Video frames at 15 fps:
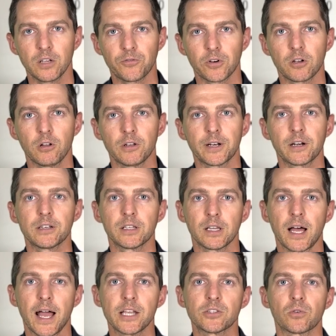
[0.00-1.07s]
for culinary
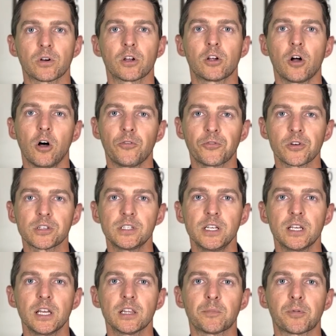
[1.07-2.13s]
delights or a golfer
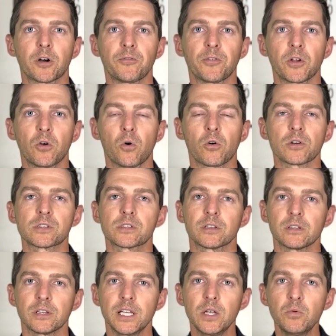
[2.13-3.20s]
seeking the perfect course,
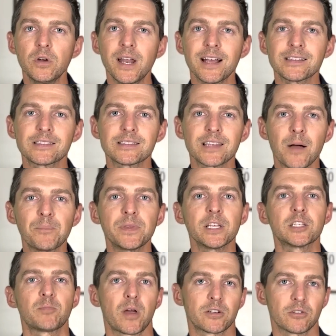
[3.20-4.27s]
Leawood has something
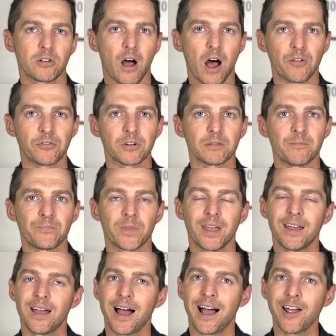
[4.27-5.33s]
special to offer.
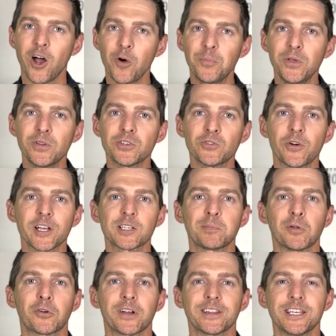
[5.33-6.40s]
I hope you enjoy
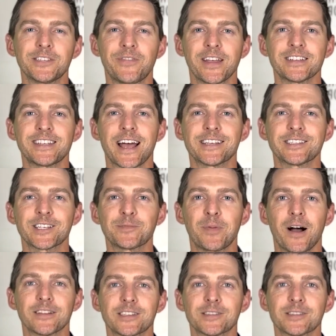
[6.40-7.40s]
exploring these fantastic spots as